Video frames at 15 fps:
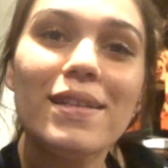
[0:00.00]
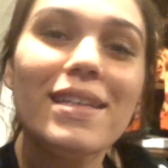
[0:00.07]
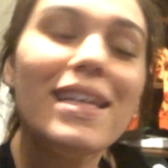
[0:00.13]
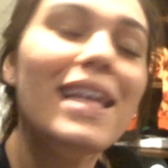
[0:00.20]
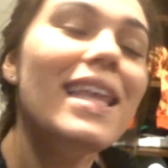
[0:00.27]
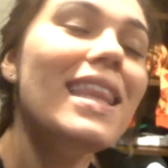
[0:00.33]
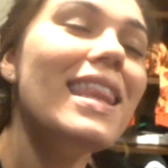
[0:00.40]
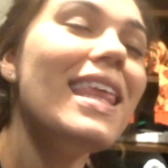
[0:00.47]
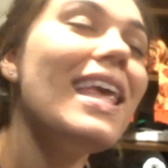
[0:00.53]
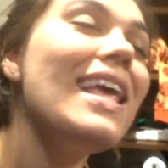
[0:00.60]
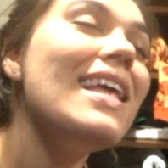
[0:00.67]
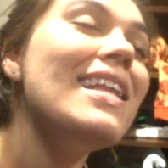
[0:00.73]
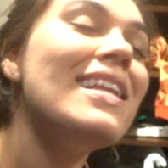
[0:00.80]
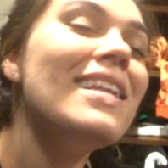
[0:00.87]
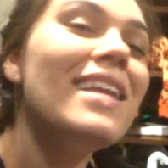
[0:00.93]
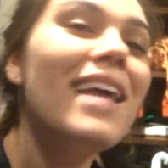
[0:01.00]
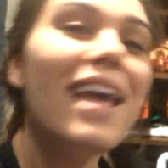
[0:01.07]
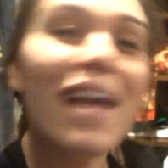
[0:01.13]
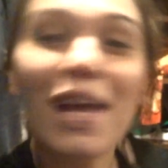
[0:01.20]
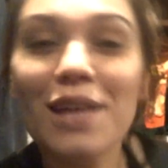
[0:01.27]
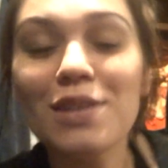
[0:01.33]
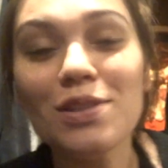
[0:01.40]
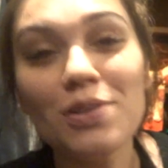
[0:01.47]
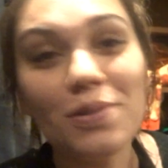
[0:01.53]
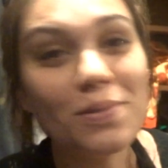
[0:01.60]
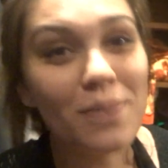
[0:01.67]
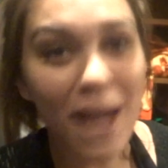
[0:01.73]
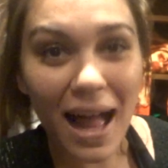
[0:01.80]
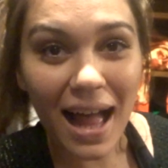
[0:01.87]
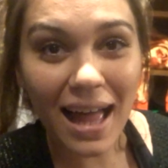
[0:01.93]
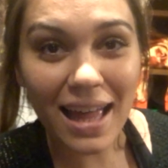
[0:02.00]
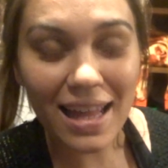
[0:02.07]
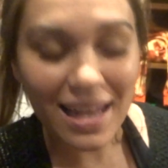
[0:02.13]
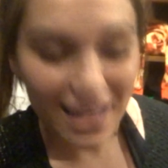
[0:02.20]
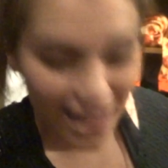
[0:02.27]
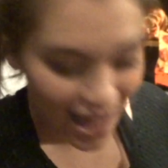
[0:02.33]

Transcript: cleaned and dried.